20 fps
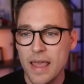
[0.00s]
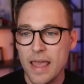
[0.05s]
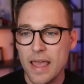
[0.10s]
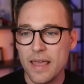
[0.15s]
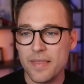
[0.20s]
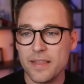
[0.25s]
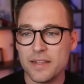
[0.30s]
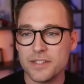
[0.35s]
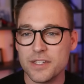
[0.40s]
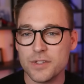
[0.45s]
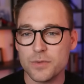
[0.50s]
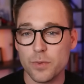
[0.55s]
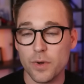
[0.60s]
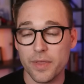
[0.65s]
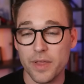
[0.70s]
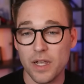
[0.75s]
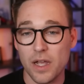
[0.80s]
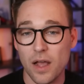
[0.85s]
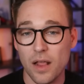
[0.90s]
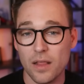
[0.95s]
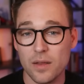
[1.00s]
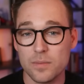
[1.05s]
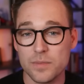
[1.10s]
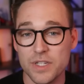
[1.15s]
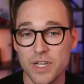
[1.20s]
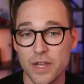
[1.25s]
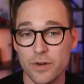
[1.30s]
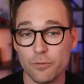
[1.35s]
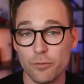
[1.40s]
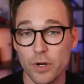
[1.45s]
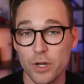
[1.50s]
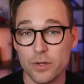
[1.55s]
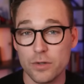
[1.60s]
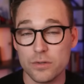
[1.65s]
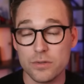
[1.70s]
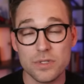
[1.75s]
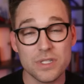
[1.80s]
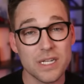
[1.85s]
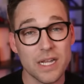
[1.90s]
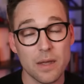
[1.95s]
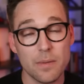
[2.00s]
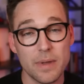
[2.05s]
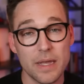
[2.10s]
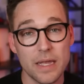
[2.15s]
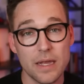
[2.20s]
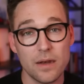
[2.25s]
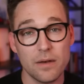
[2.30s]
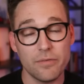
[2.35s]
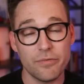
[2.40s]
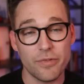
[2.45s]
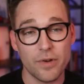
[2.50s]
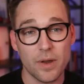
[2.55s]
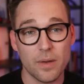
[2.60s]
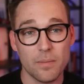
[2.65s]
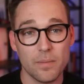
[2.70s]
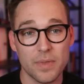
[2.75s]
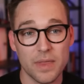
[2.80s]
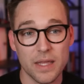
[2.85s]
And this is where the columns and rows come in from